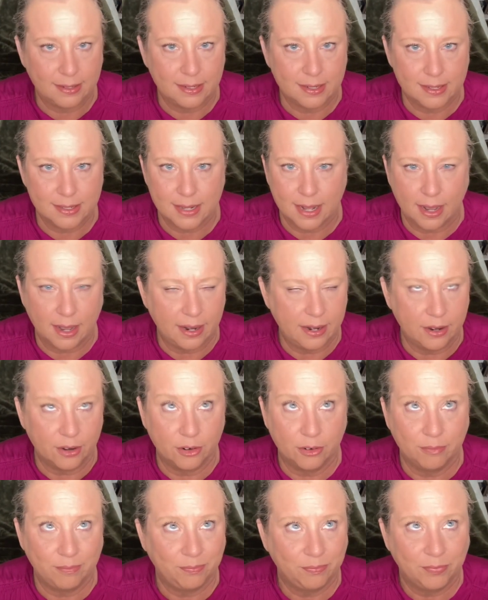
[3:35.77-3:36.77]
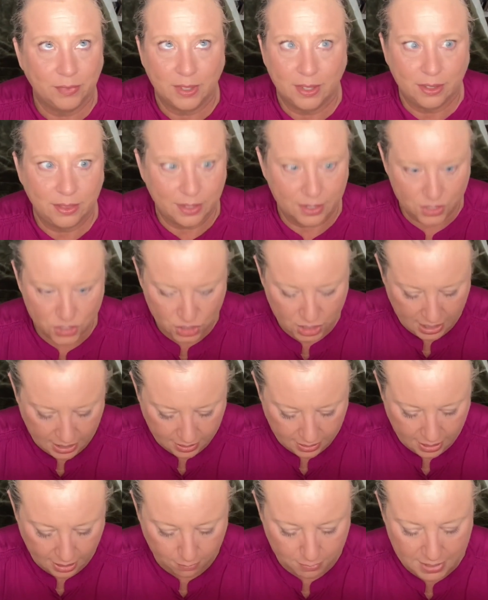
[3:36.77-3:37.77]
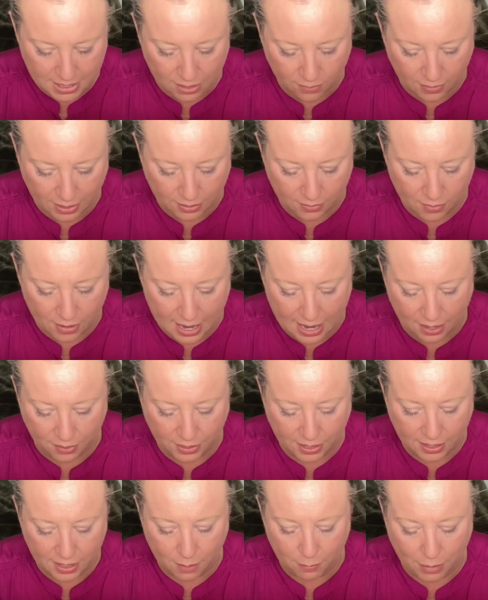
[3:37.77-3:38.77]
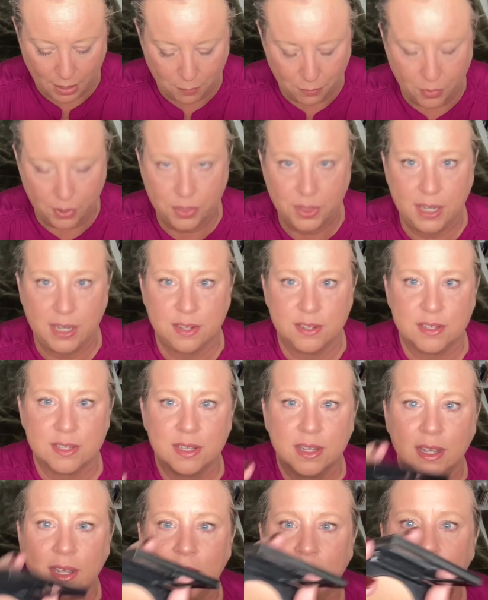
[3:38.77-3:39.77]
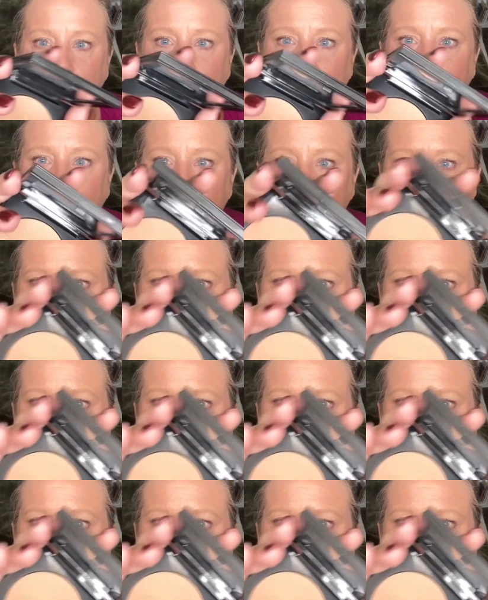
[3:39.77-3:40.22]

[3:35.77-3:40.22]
Desire. The shade names, I don't know how they come up with these. The